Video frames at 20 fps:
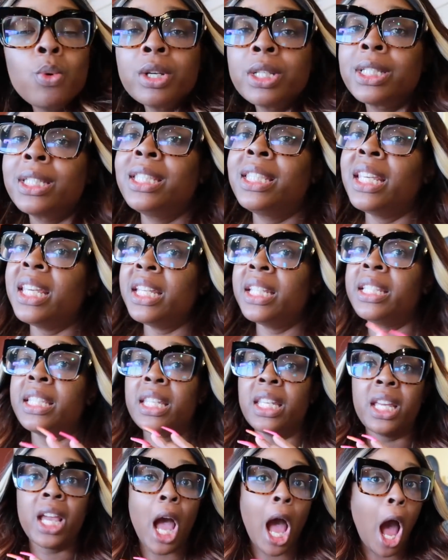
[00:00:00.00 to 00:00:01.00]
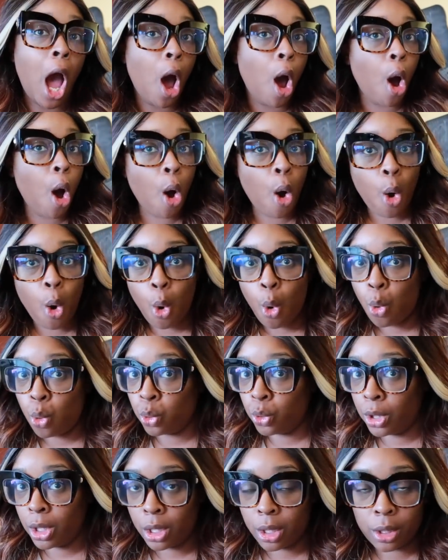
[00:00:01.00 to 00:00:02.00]
was dizzy all
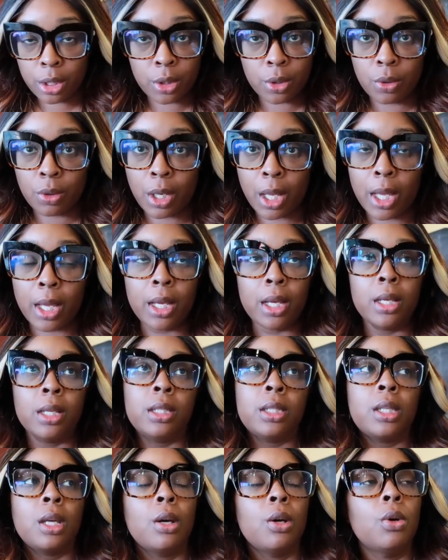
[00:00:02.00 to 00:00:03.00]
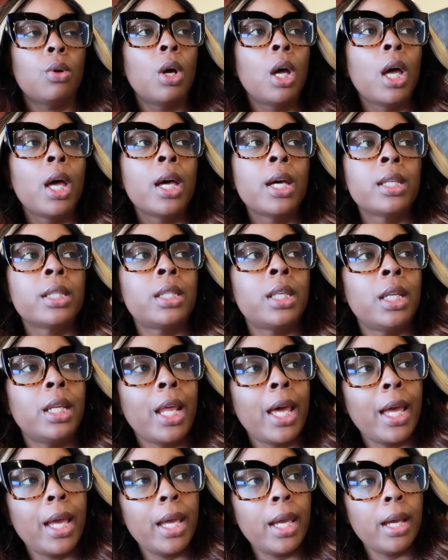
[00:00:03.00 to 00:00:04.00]
yesterday. So
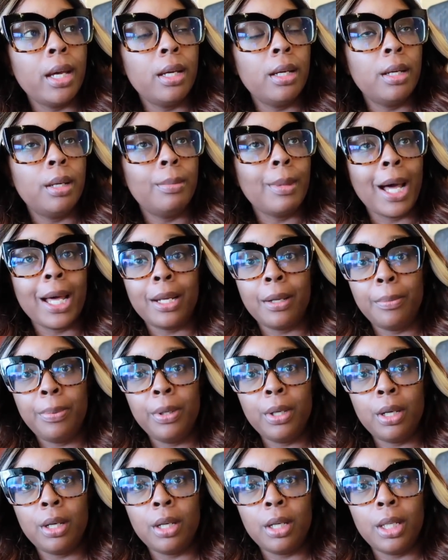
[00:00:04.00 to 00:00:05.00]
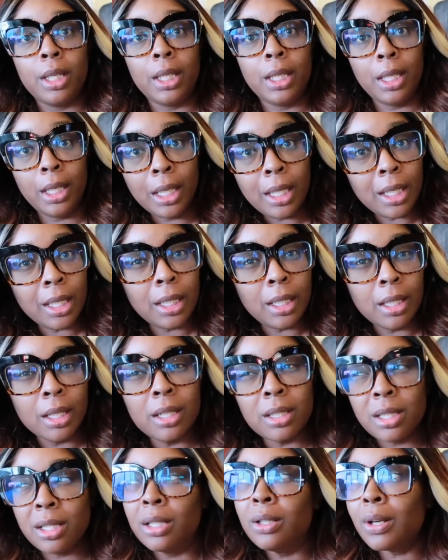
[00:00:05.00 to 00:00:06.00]
today um, I didn't put on any
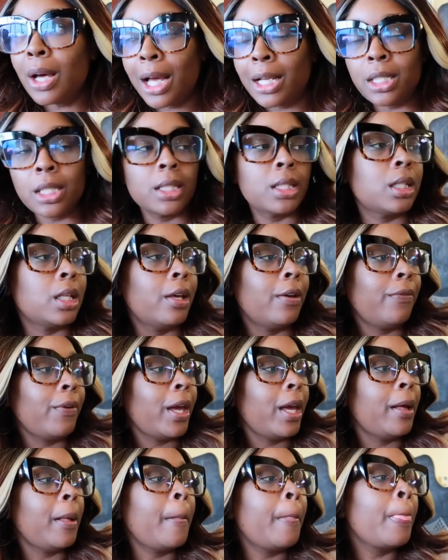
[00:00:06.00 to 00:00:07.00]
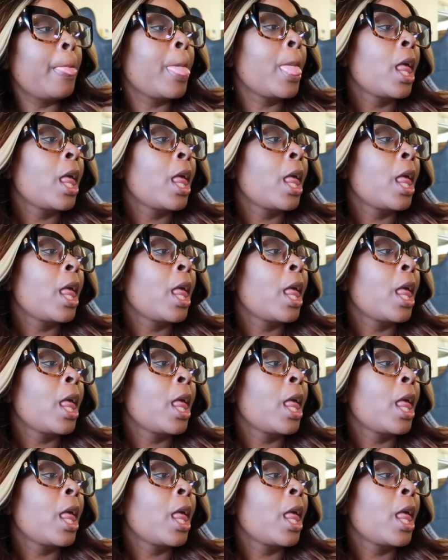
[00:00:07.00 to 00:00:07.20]
until I just left out.